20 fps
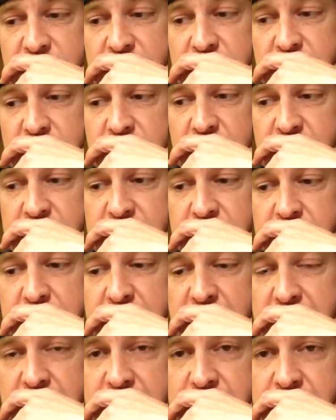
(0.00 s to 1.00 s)
You got the
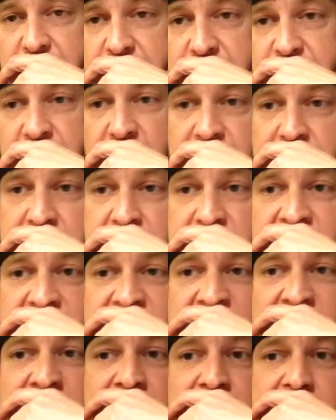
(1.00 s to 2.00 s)
Parrot Free Flight
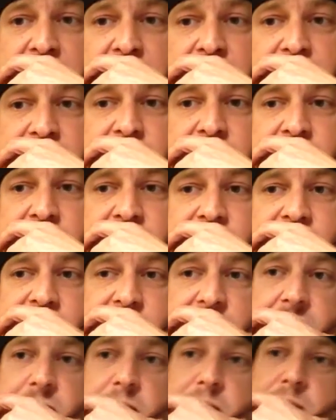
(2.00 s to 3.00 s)
Mini app.
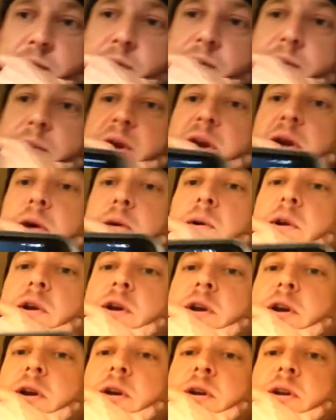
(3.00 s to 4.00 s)
Where am I going
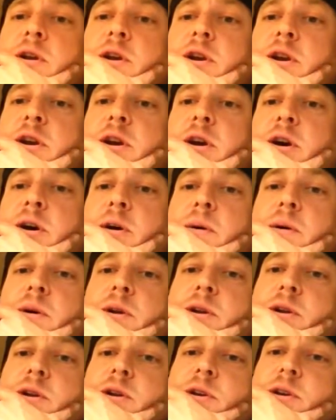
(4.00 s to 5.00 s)
here? There you go.
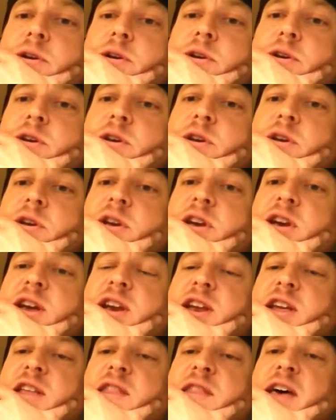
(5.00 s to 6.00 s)
And
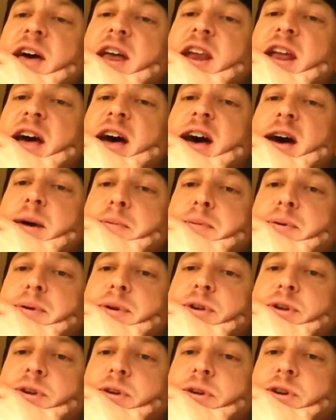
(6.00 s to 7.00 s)
in that app,
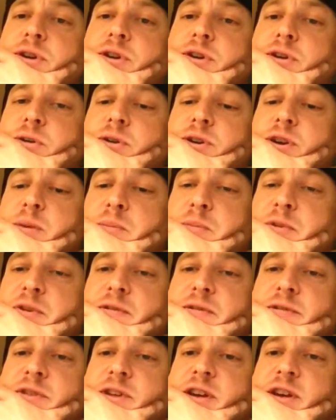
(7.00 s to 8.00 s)
you can do a number
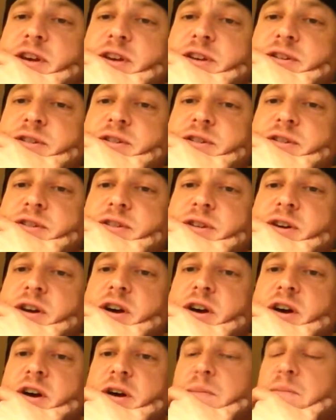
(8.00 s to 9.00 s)
of things.
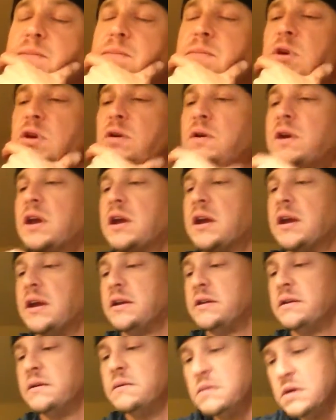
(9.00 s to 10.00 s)
You
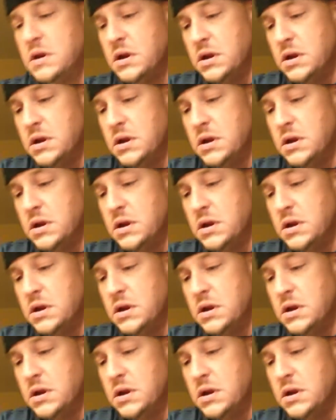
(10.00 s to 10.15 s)
can